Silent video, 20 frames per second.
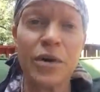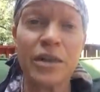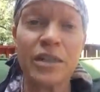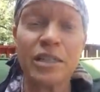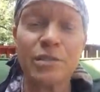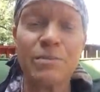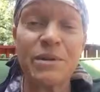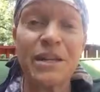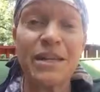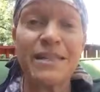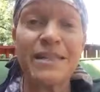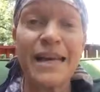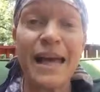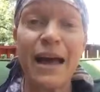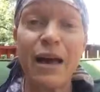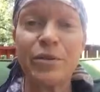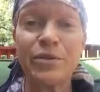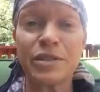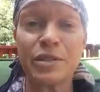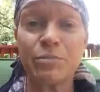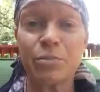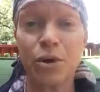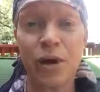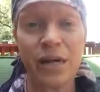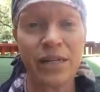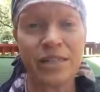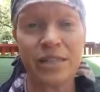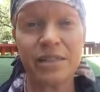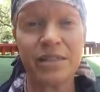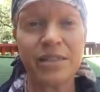and it's because housing
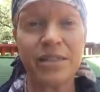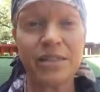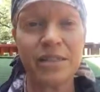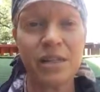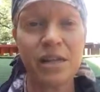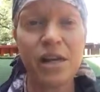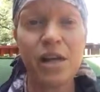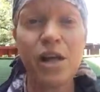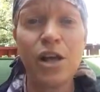prices